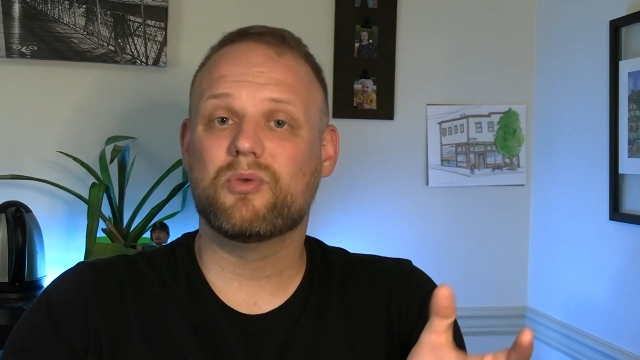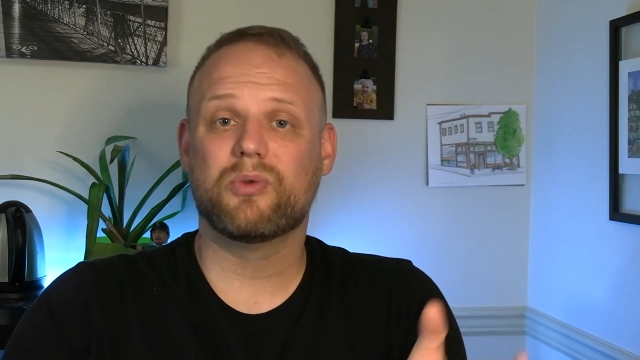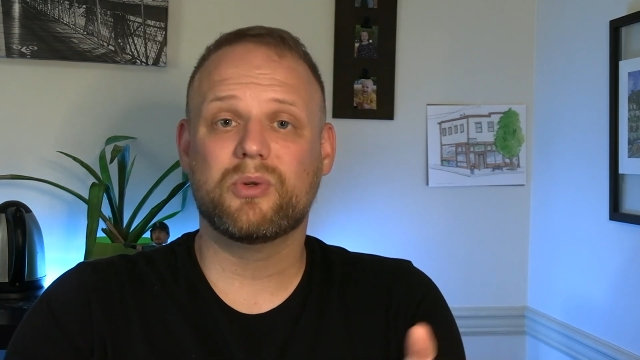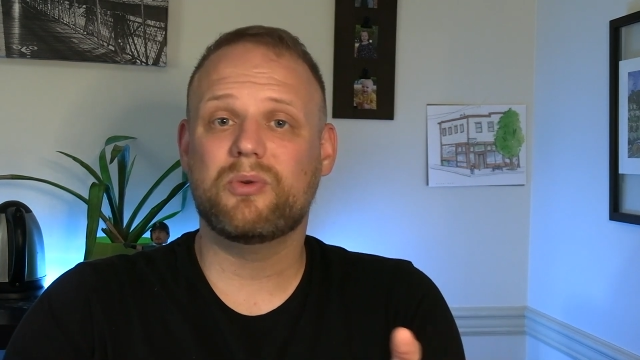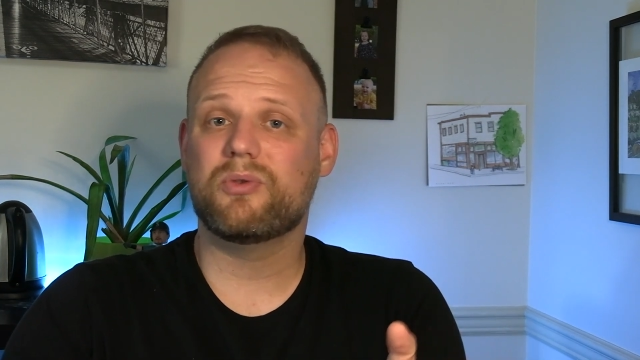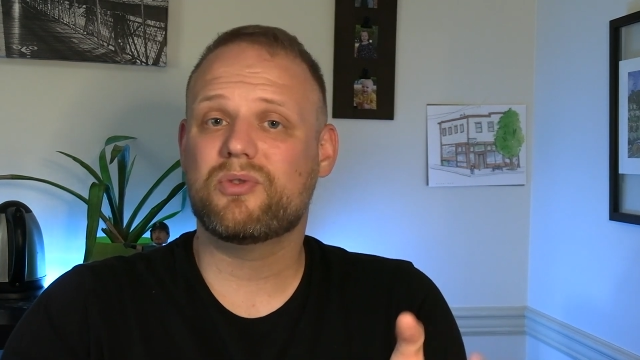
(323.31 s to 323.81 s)

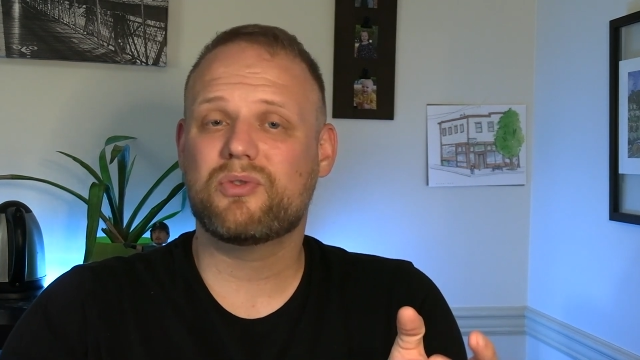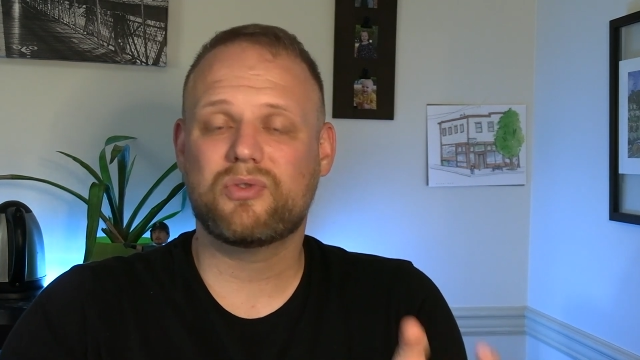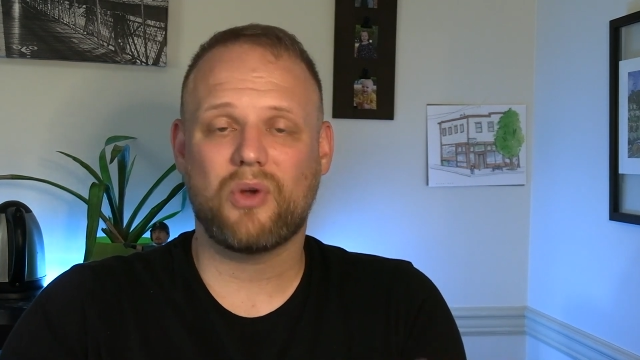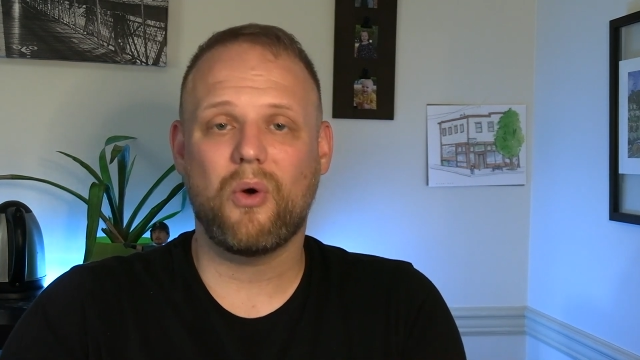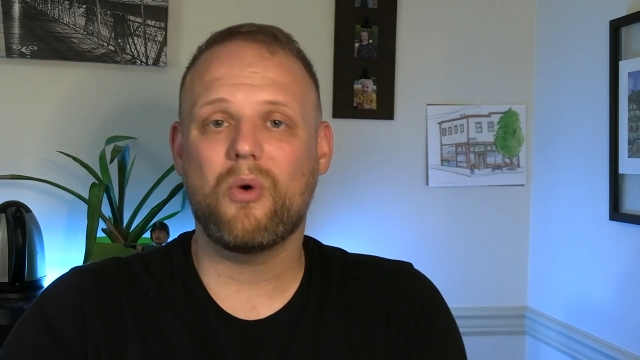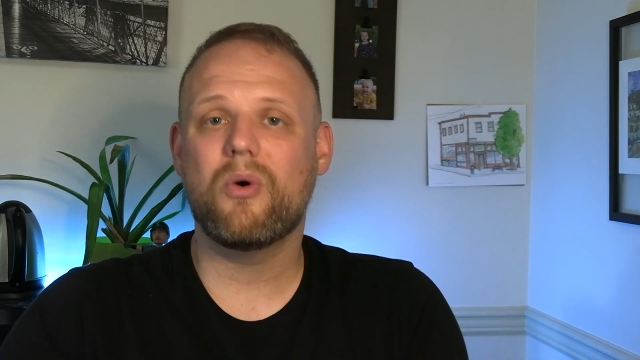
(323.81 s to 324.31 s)
grew
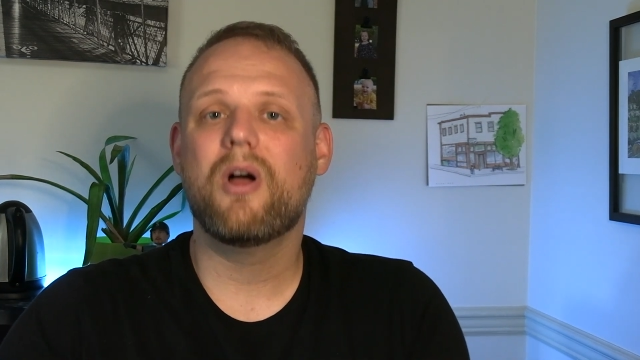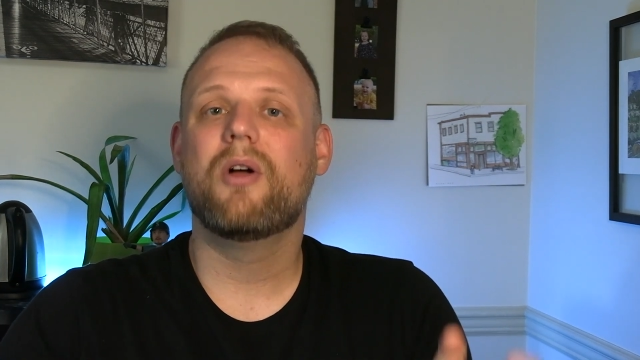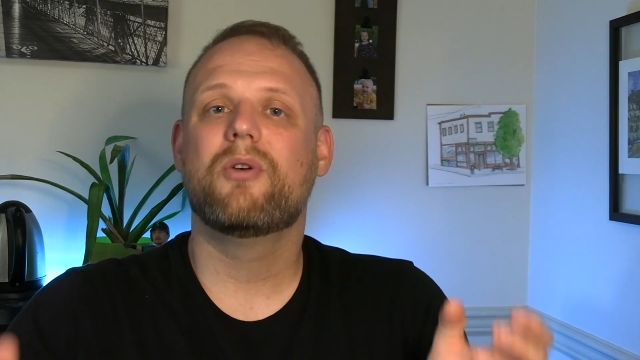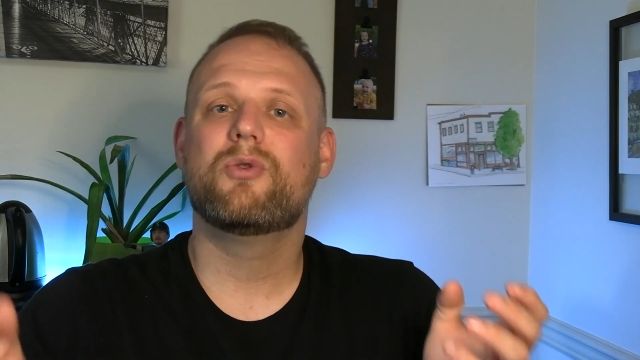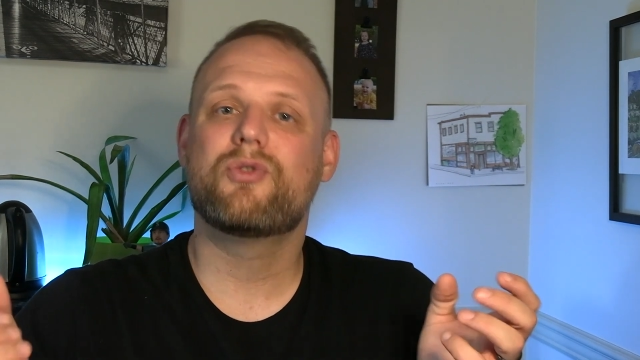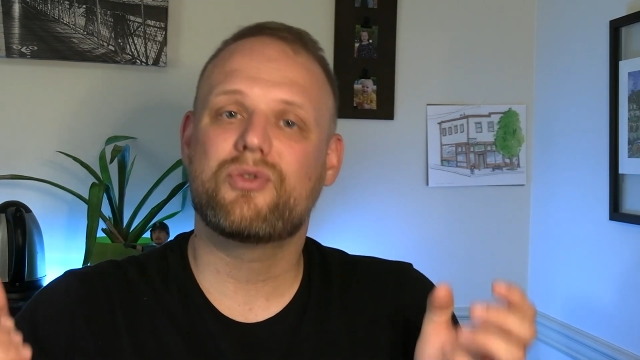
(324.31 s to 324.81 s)
so
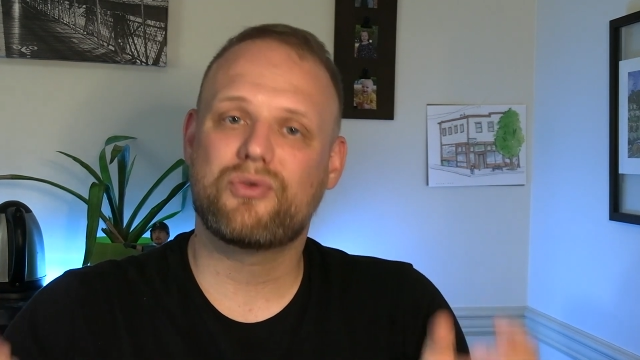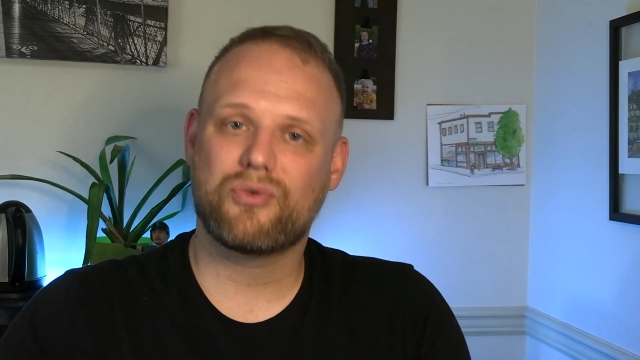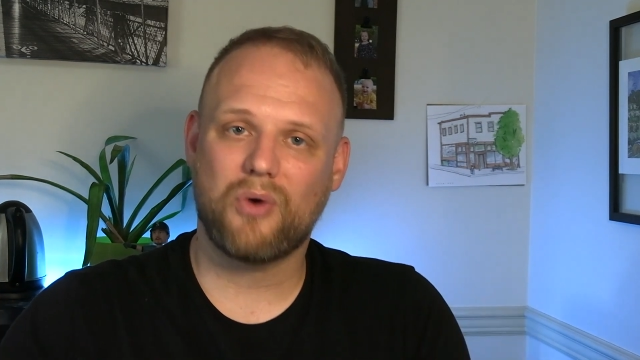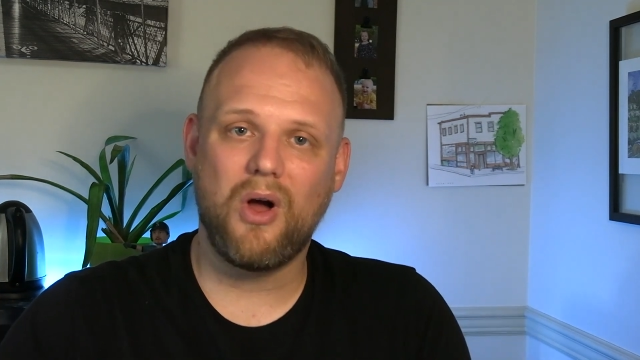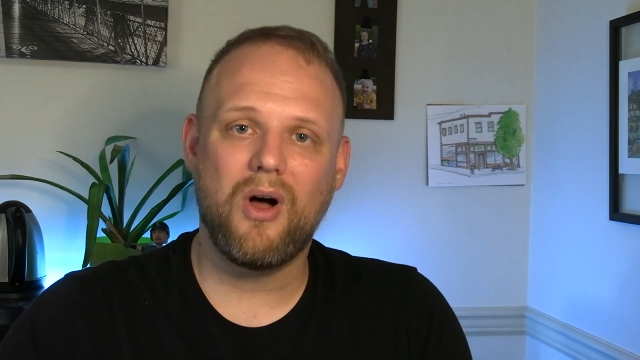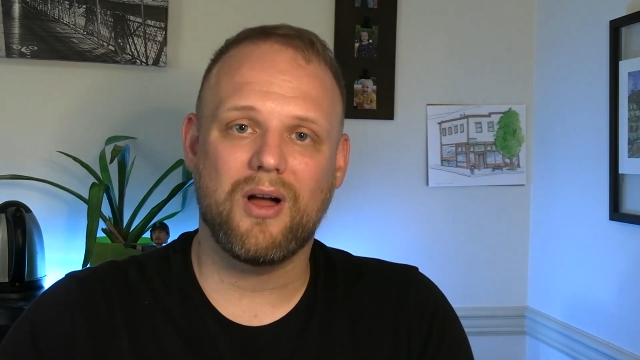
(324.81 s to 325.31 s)

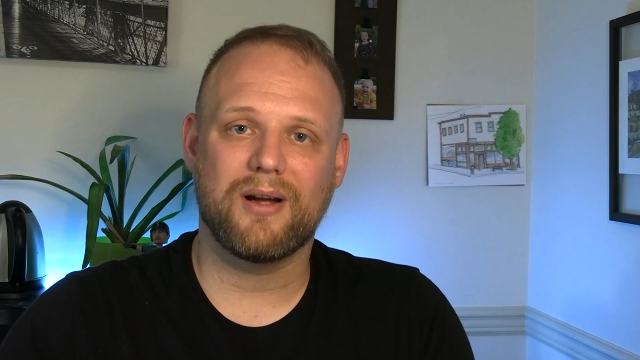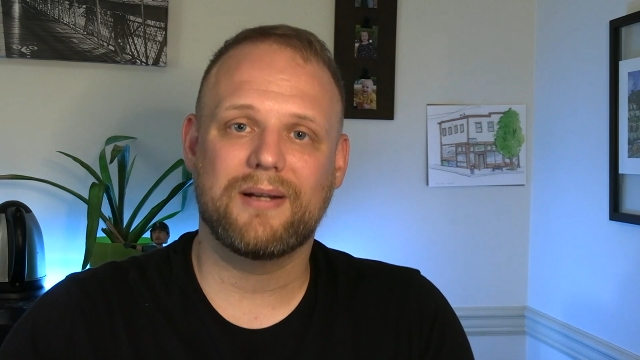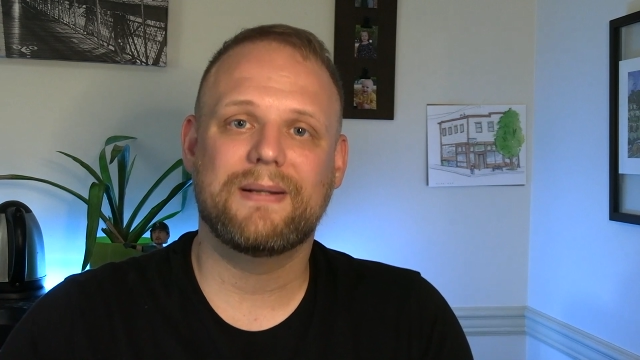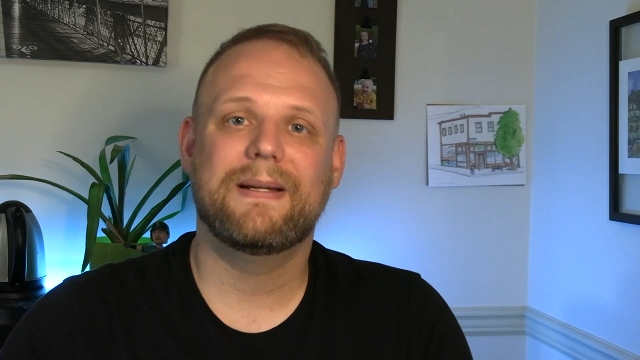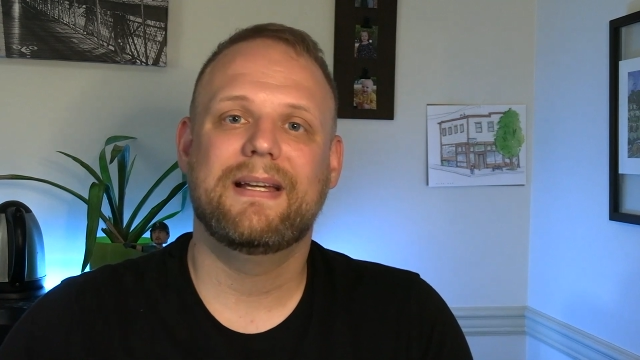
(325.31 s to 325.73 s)
strong.